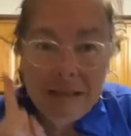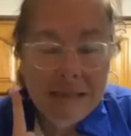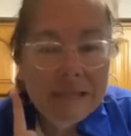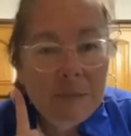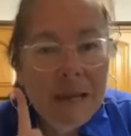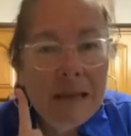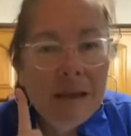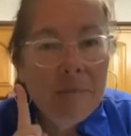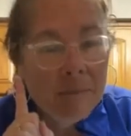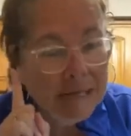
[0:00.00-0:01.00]
This
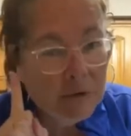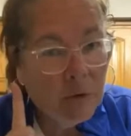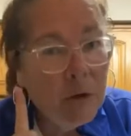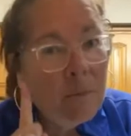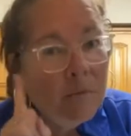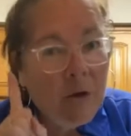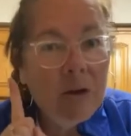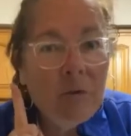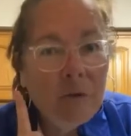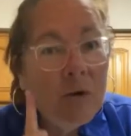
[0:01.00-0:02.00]
week, my group
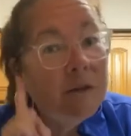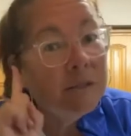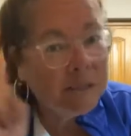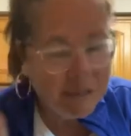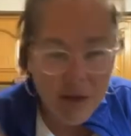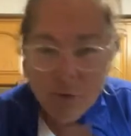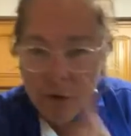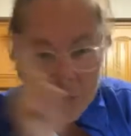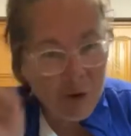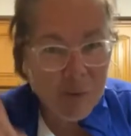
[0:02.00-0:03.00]
voted for slow
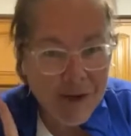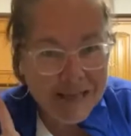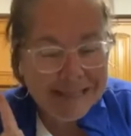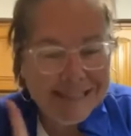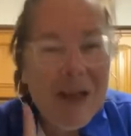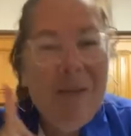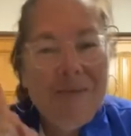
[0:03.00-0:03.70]
cooker ones.